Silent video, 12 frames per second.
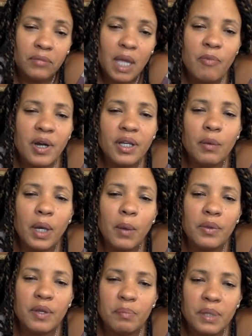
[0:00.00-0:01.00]
I'm running away
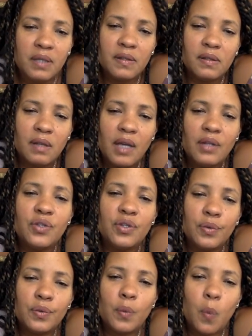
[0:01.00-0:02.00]
with it because I
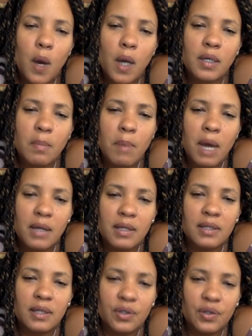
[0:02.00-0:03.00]
do want
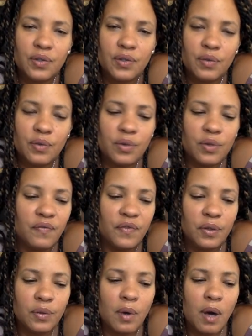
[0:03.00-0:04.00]
monetization. So those of
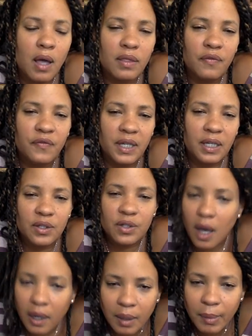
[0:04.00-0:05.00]
you on the feed
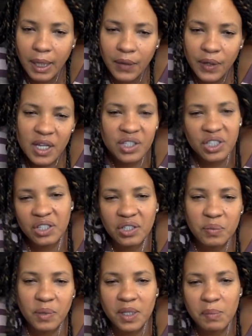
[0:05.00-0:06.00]
talking about she
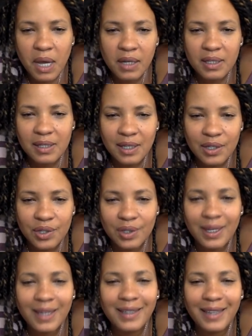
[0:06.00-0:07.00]
just wants
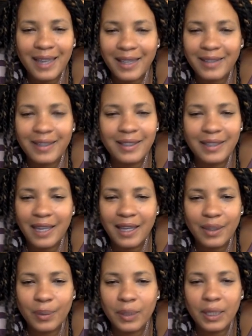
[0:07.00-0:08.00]
monetization, again, yeah,
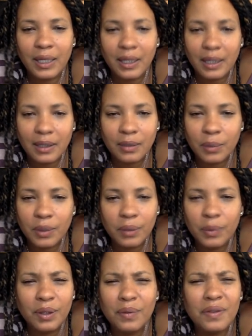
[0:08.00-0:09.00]
you idiot. What
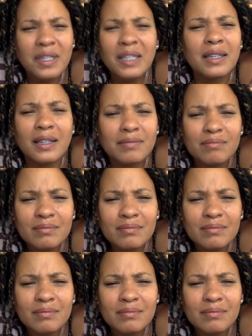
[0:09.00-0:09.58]
are you thinking?